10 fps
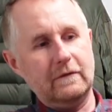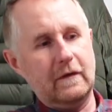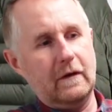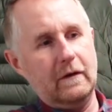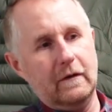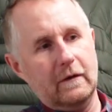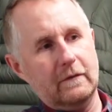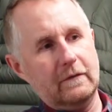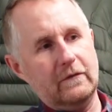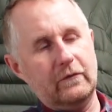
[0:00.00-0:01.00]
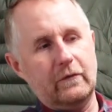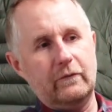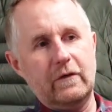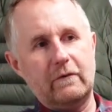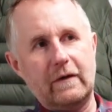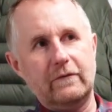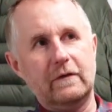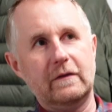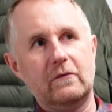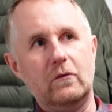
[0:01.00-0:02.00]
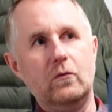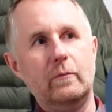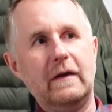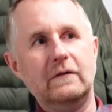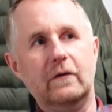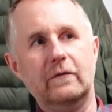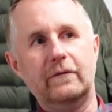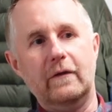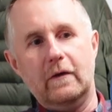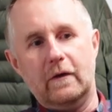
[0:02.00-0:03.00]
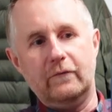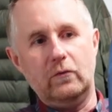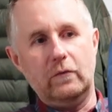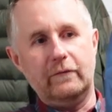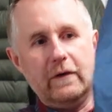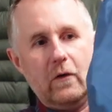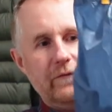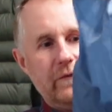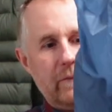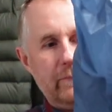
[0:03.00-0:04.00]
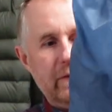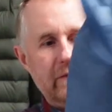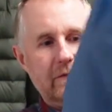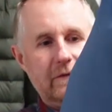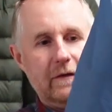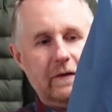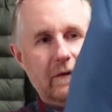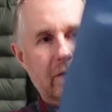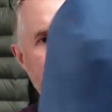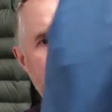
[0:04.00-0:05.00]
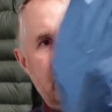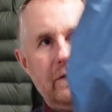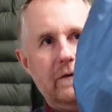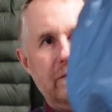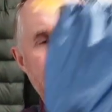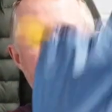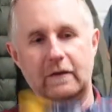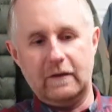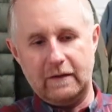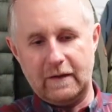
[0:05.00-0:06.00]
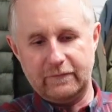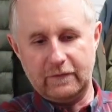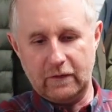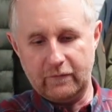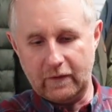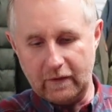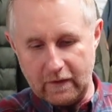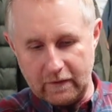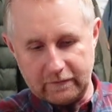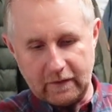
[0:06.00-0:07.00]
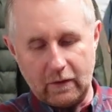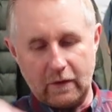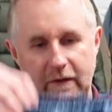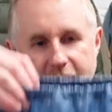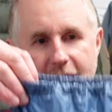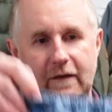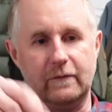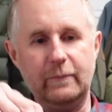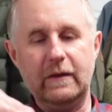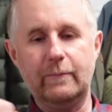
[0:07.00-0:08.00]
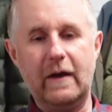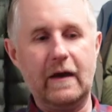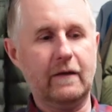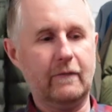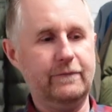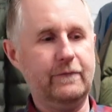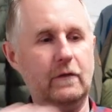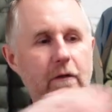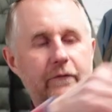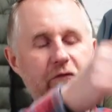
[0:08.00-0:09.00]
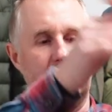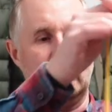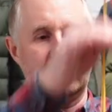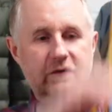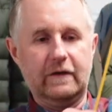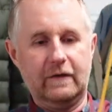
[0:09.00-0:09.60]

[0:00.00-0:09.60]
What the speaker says: are from Fjallraven, and they're all made off of all of the off-cut bits that are left over. So okay, so that's a big bag full of socks.